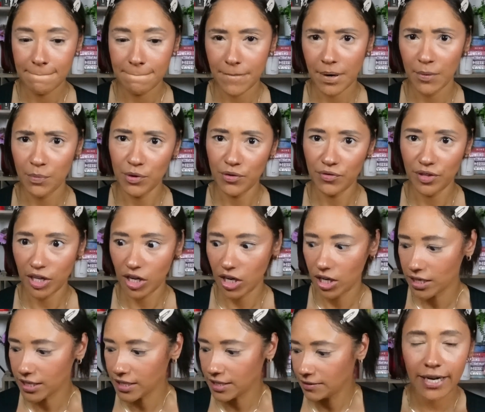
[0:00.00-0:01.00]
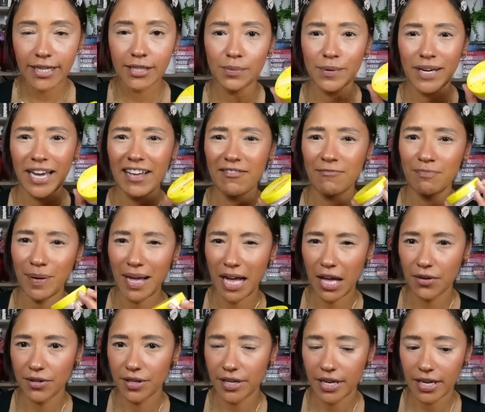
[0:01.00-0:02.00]
But moving on. Next we have
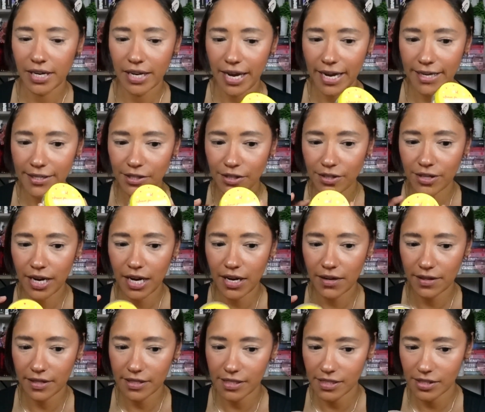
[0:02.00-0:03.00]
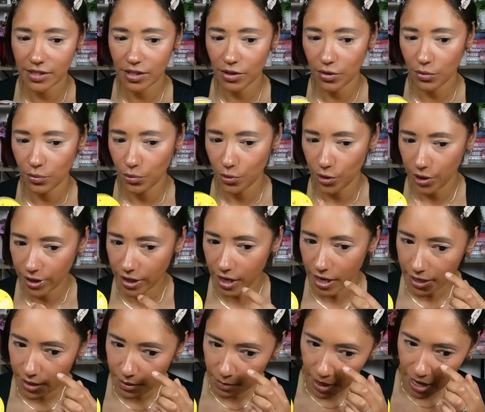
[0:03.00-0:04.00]
powder. I don't know how this is going to work
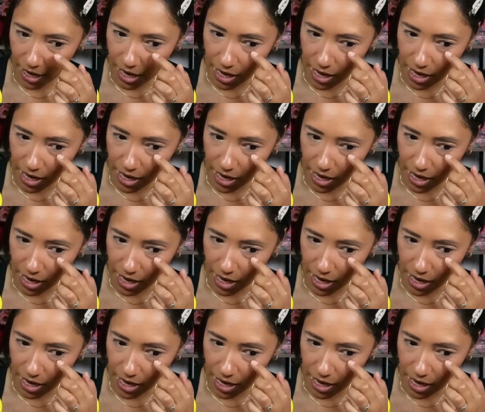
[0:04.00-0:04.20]
under my